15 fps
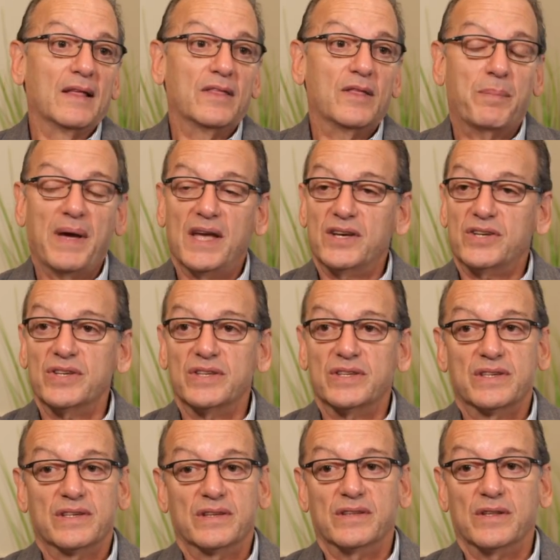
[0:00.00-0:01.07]
The
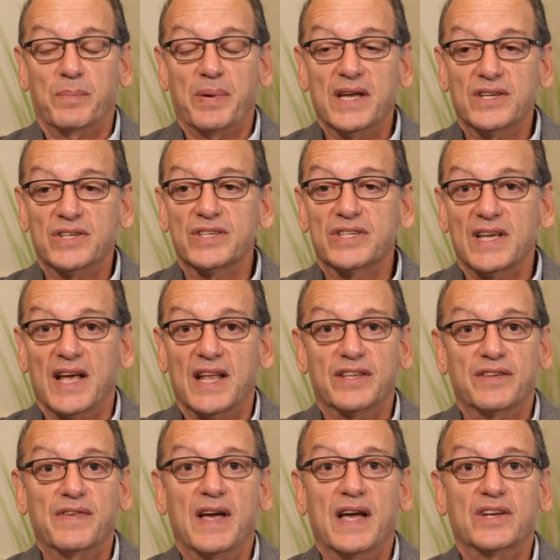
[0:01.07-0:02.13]
patient's
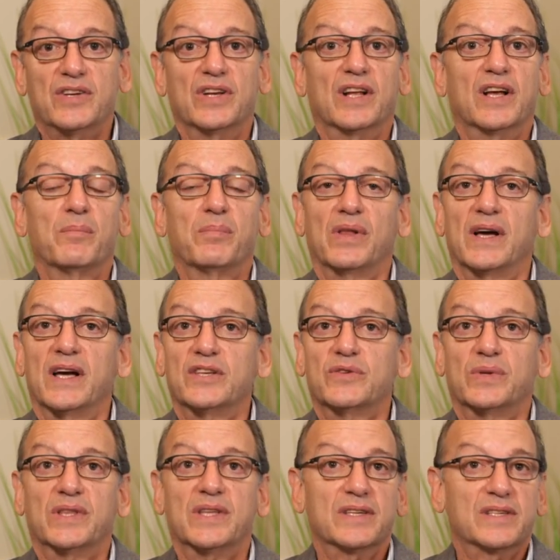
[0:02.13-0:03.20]
satisfaction and compliance
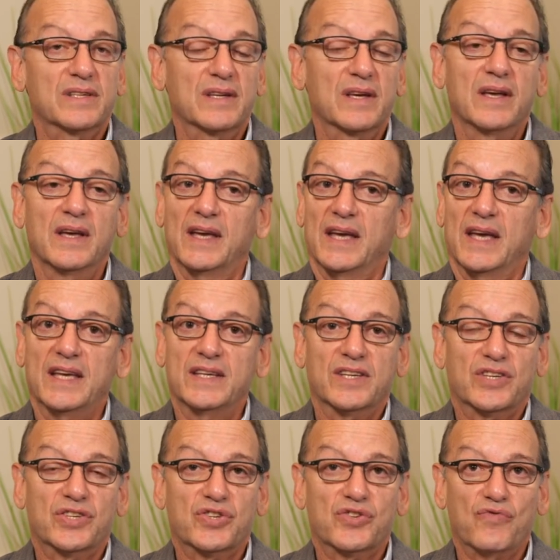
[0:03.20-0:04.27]
with this is
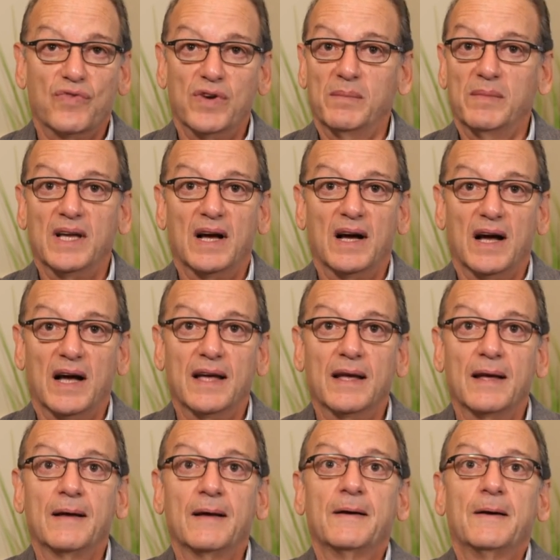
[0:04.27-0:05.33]
extremely high.
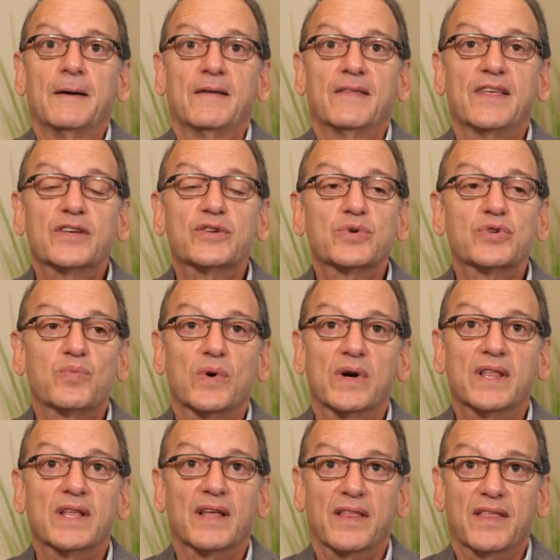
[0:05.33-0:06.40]
This was one
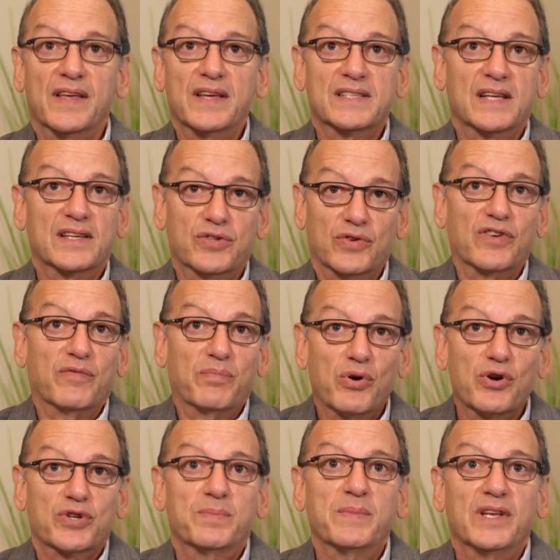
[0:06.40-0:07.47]
of the other things that sort of
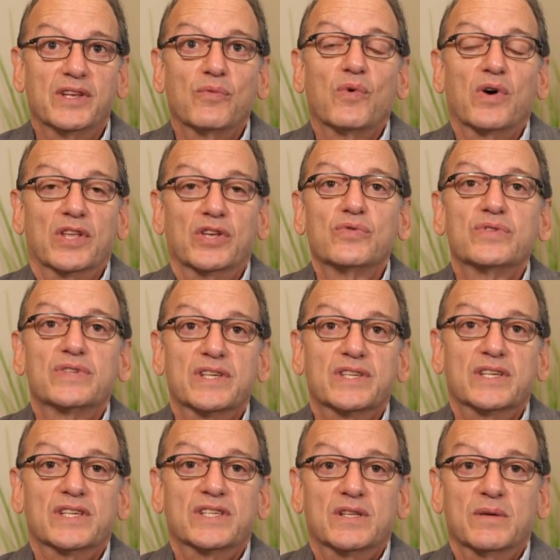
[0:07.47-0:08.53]
pushed me to want to use
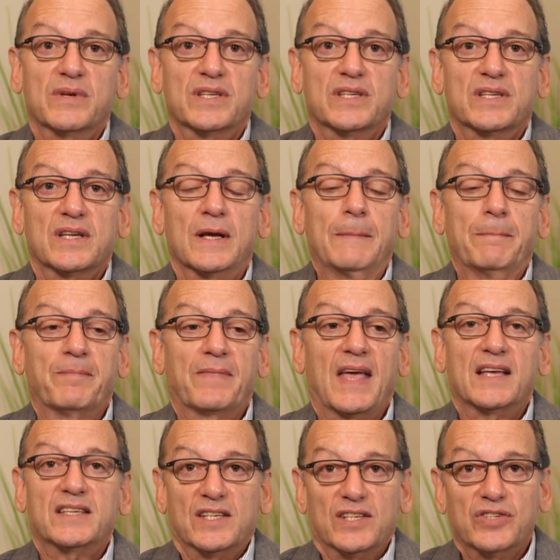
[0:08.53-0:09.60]
this system is,
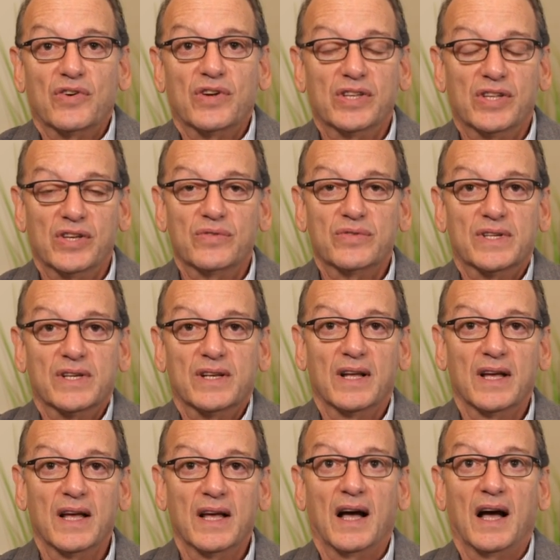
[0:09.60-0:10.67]
as I started to use it,
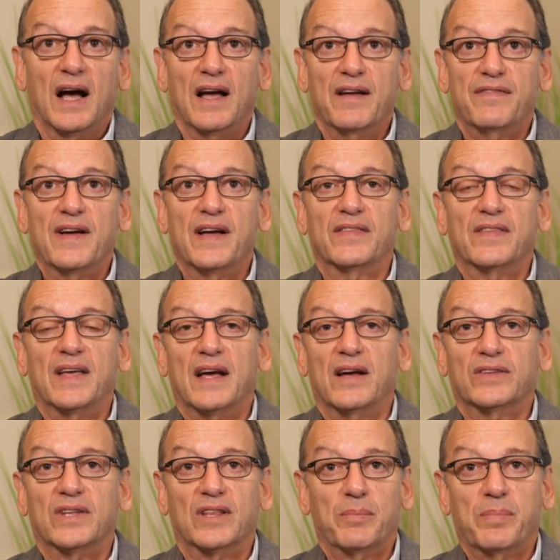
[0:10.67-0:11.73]
I found
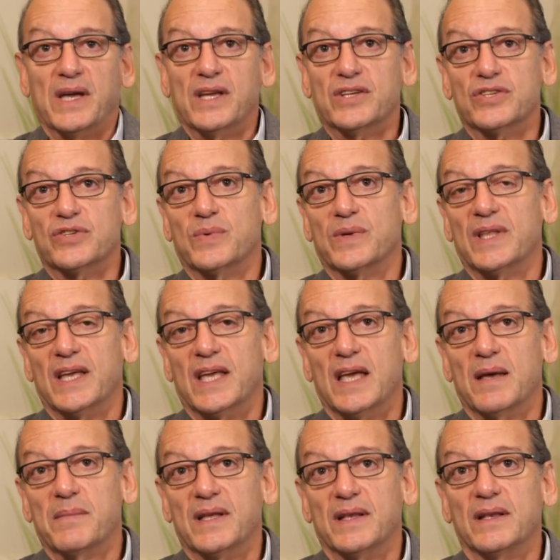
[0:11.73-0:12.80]
out that the patients, when they
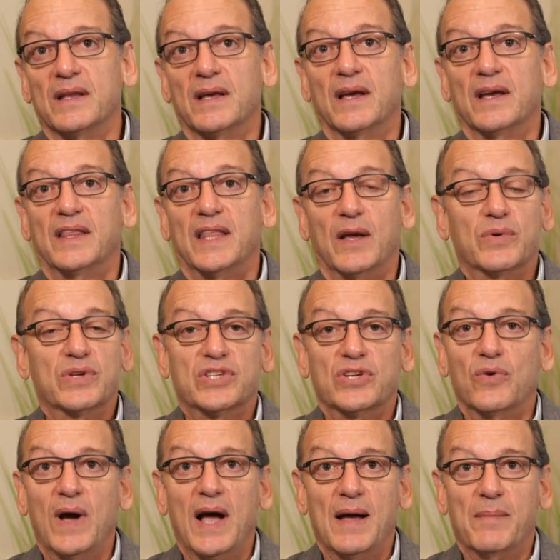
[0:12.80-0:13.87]
came in, they were
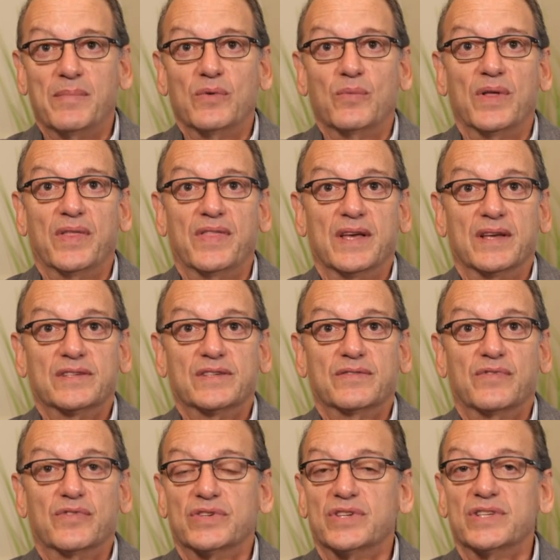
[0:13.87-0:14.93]
so happy with this
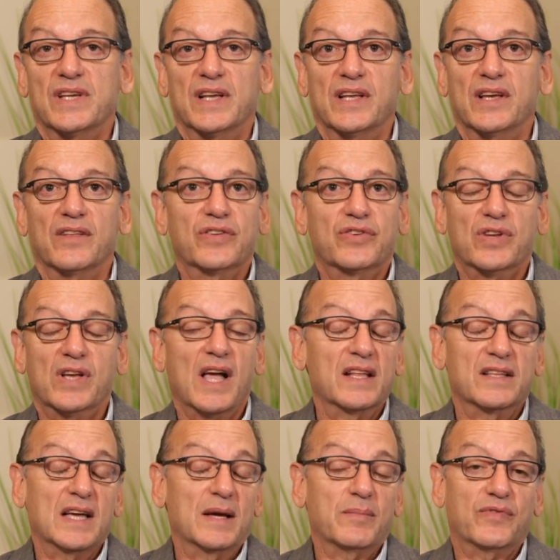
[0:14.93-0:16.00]
versus any other
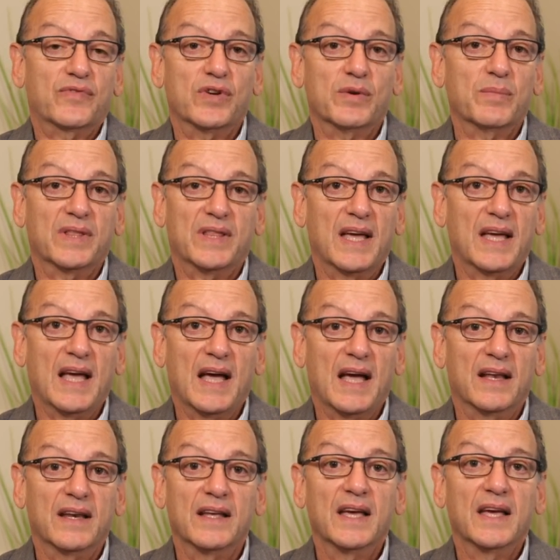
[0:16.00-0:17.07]
type of treatment they
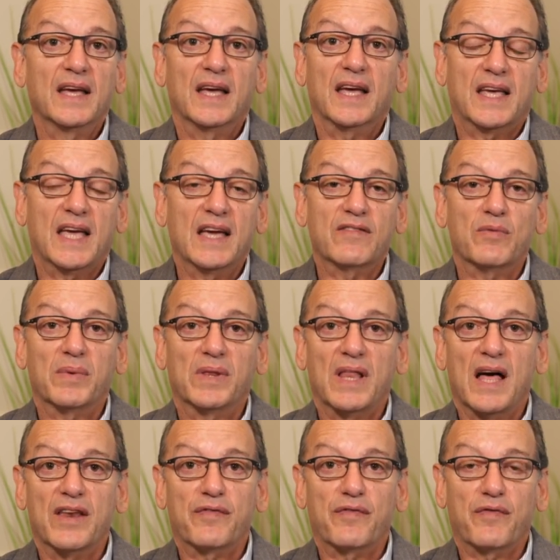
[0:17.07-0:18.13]
had. It gave them a
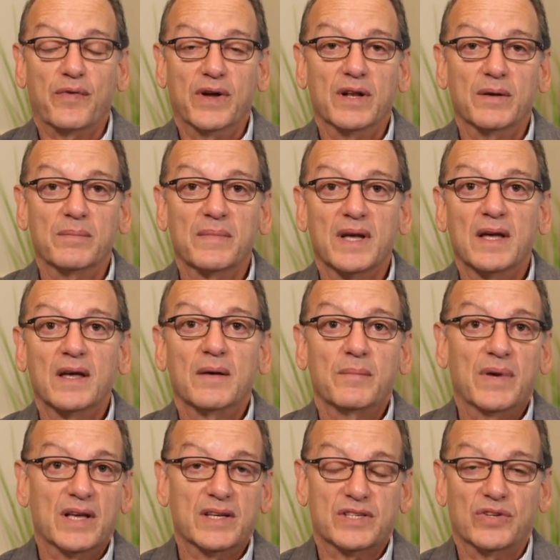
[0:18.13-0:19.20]
lot of freedom
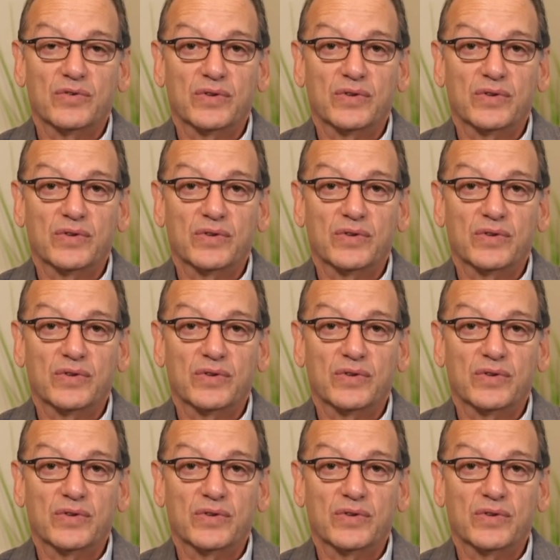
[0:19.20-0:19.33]
because it